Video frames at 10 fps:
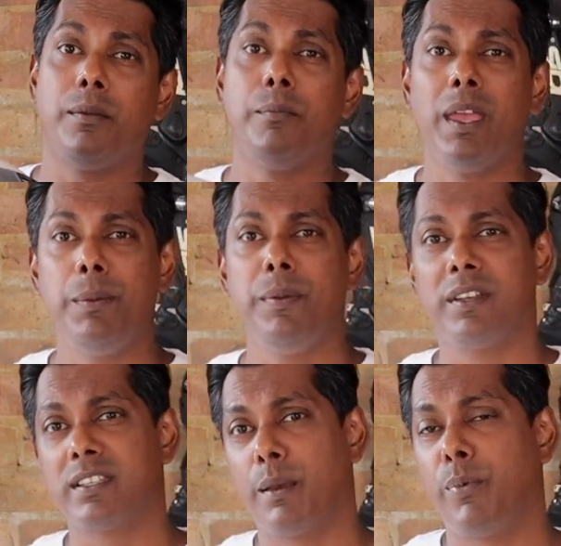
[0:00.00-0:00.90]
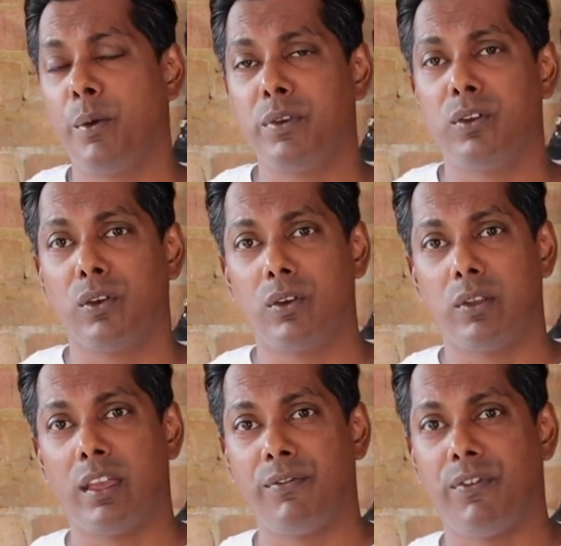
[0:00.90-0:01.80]
Maybe because I probably don't go
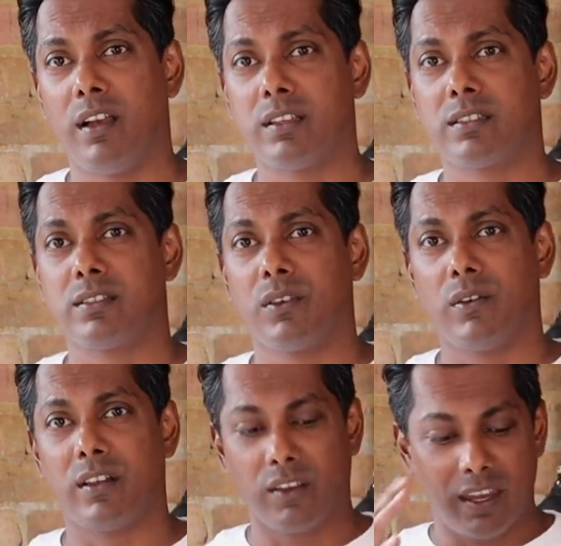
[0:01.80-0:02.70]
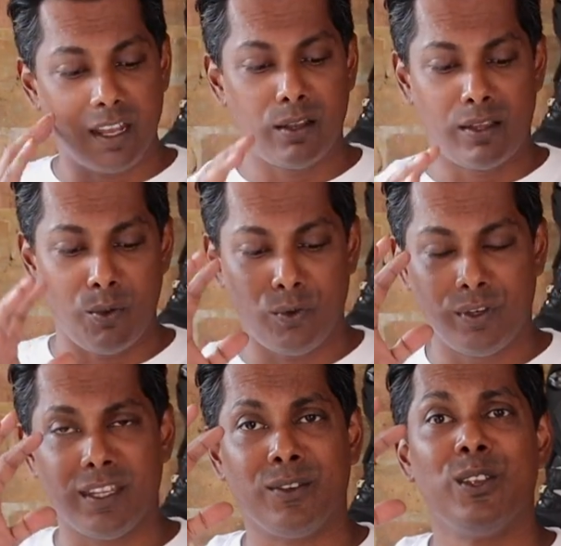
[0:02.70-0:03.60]
that fast, so I don't get
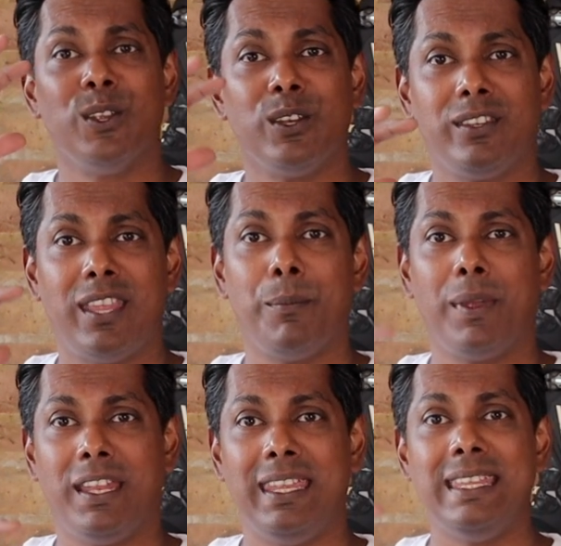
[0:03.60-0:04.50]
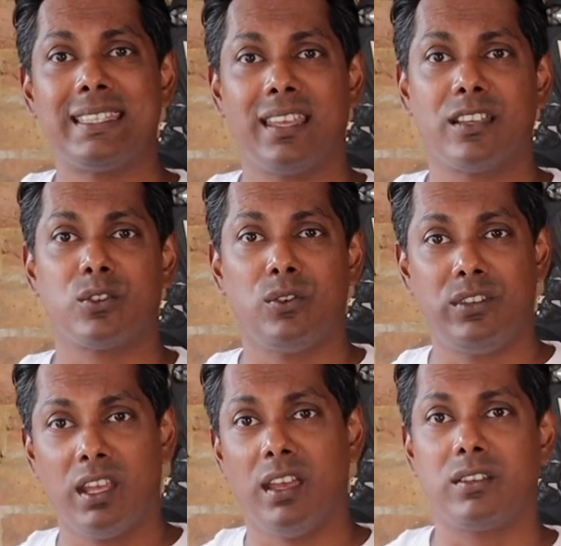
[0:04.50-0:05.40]
that many insects or
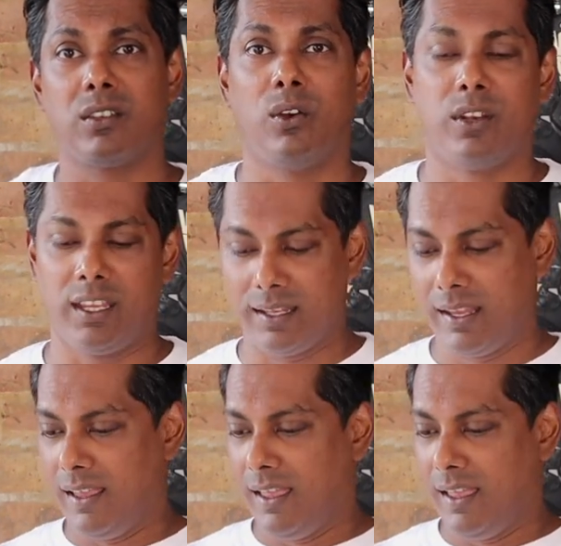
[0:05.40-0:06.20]
dirt on it.